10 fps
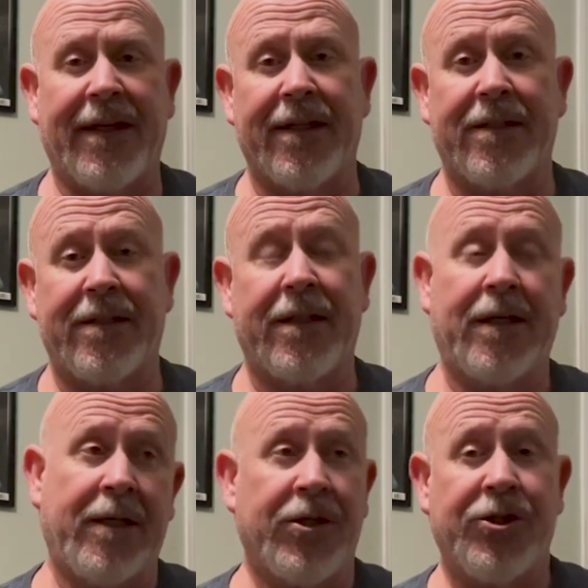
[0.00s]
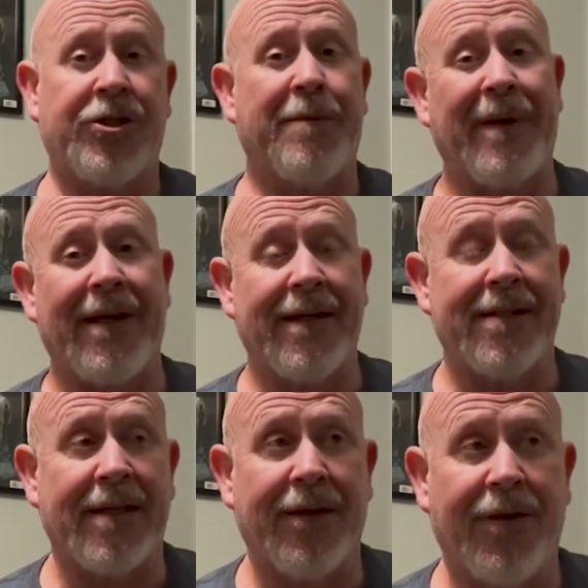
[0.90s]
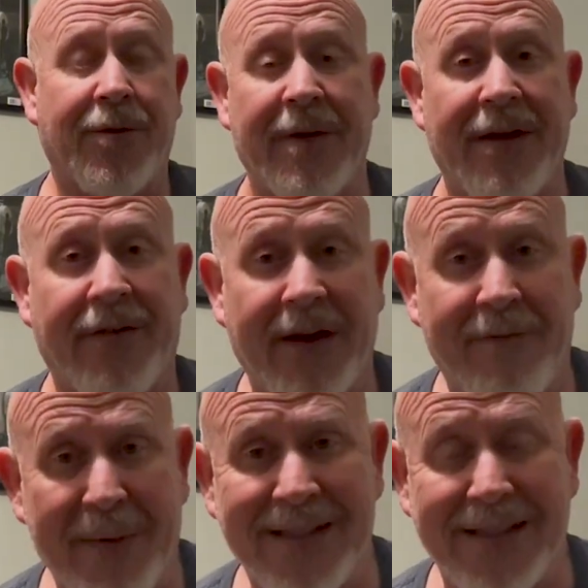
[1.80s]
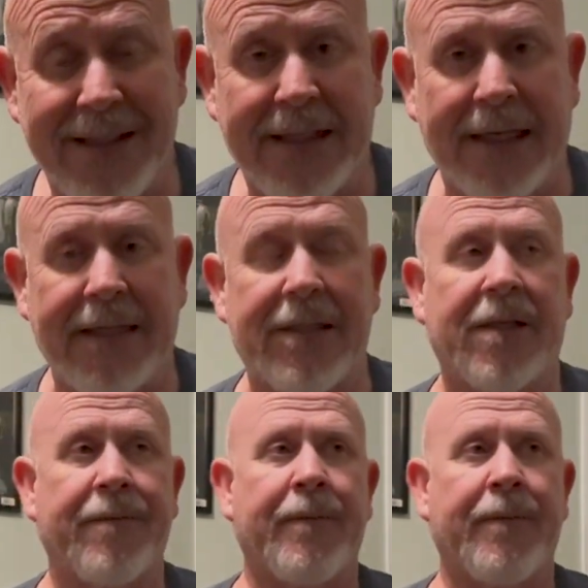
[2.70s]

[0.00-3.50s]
It's shipping is in 3 to 5 business days.